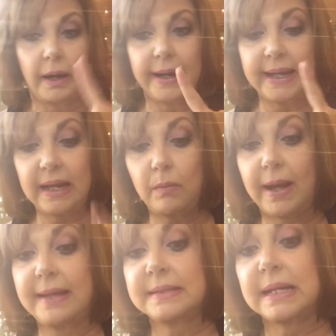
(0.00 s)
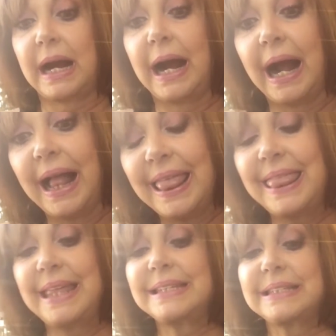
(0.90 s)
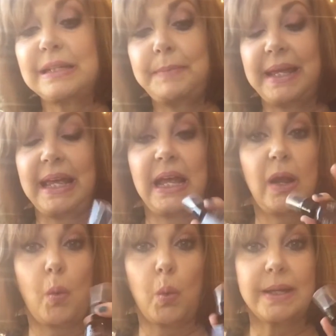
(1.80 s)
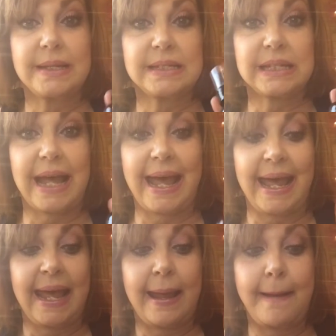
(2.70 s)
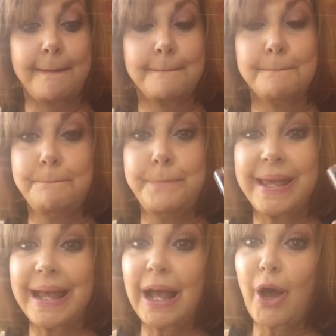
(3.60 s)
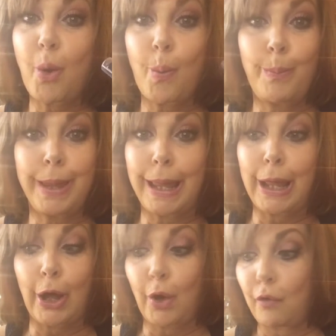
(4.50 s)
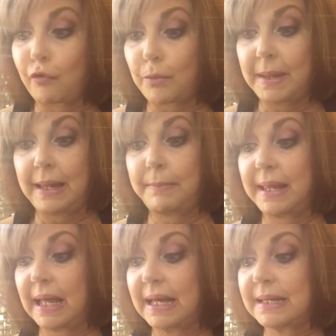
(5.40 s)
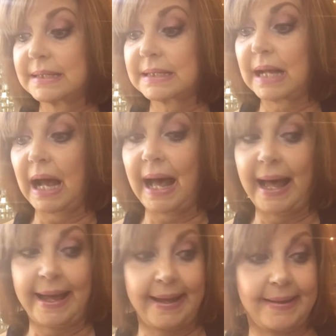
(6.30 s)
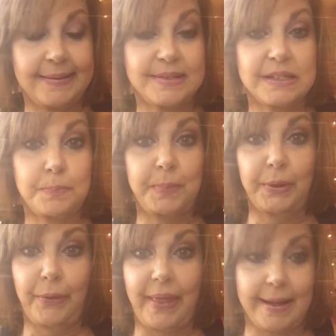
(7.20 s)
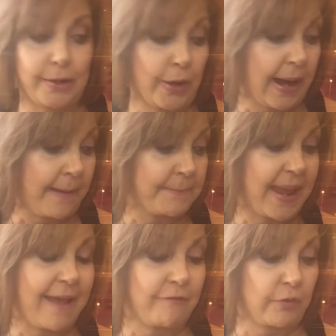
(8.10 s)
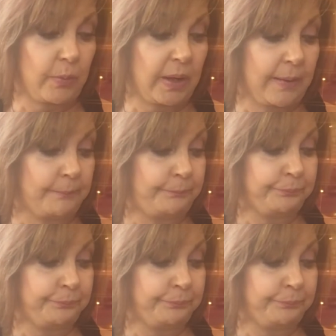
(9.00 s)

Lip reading: Anyways, this to me was a bingo for me because I spill that crap everywhere.